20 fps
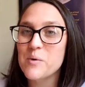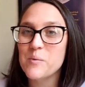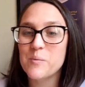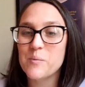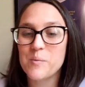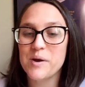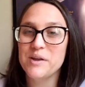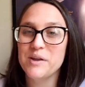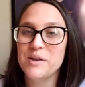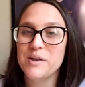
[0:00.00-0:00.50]

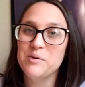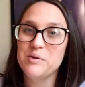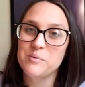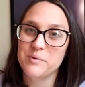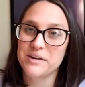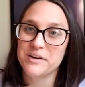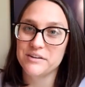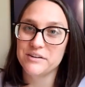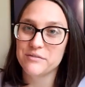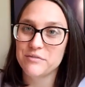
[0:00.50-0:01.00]

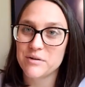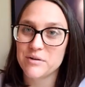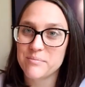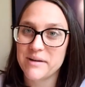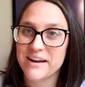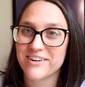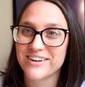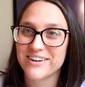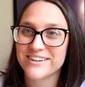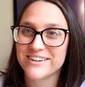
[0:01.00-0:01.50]
win-win for
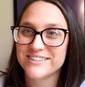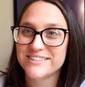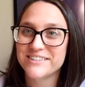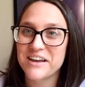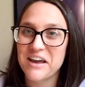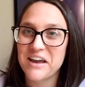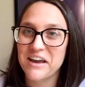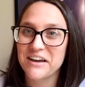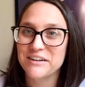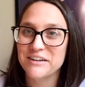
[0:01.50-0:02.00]
parents
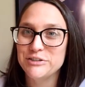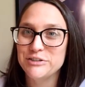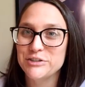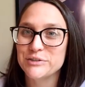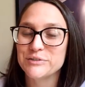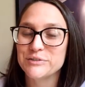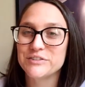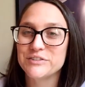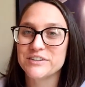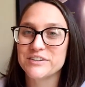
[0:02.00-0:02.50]
and
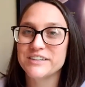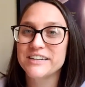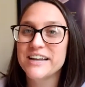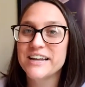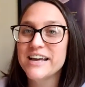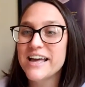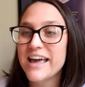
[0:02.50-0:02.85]
children.